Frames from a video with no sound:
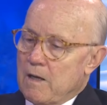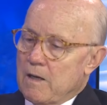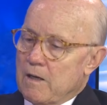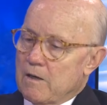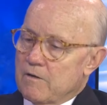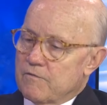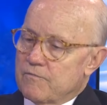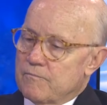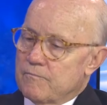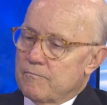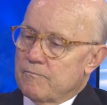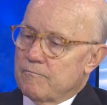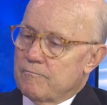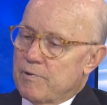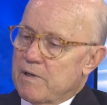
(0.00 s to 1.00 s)
If,
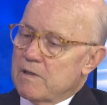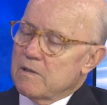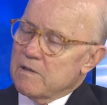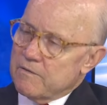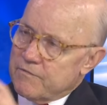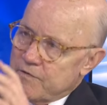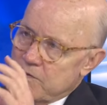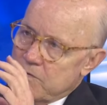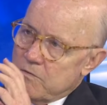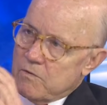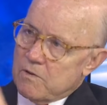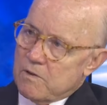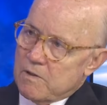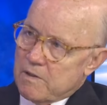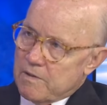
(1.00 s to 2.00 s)
Bill, if you
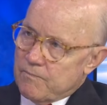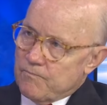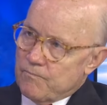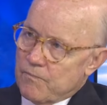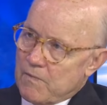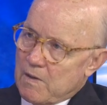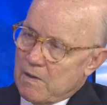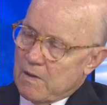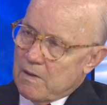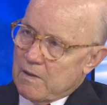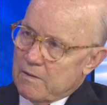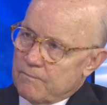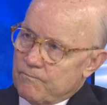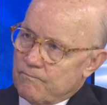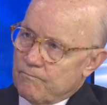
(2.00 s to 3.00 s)
were a,
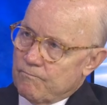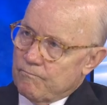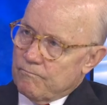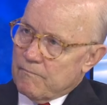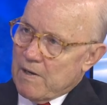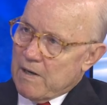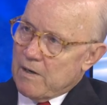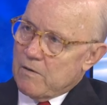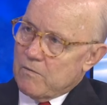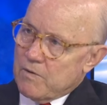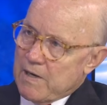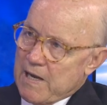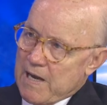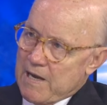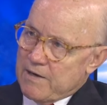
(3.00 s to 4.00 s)
a
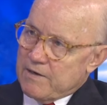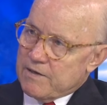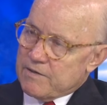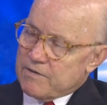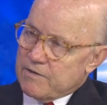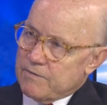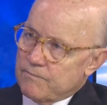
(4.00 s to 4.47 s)
heroin addict